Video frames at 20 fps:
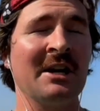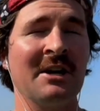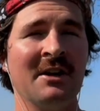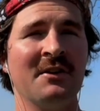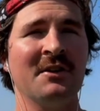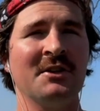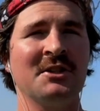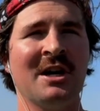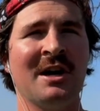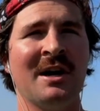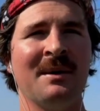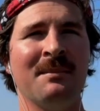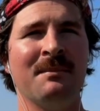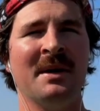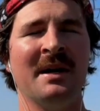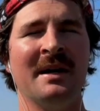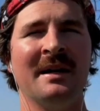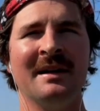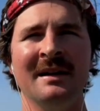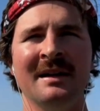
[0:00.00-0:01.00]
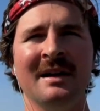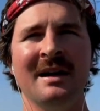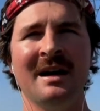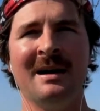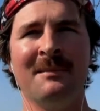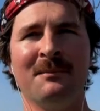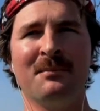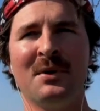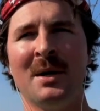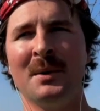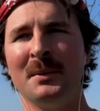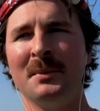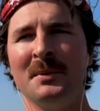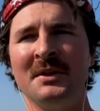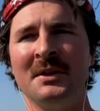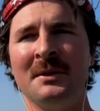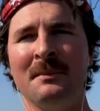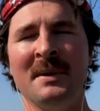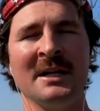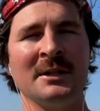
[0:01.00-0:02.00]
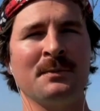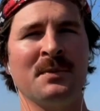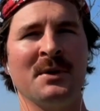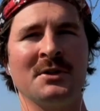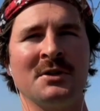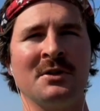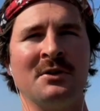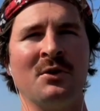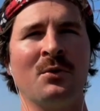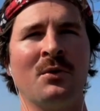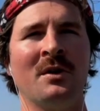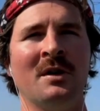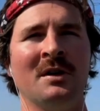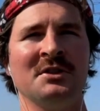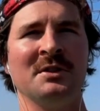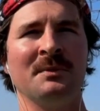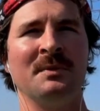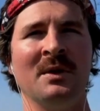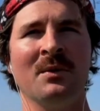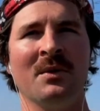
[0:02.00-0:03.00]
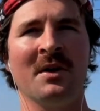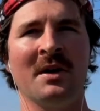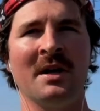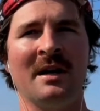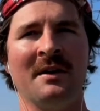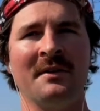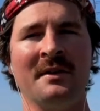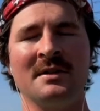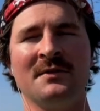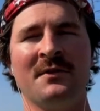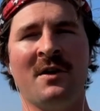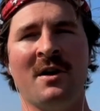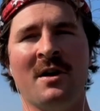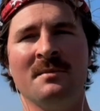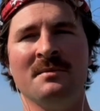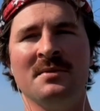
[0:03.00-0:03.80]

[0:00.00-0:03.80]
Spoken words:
job, but I'm probably the best person in the world to be working on this farm.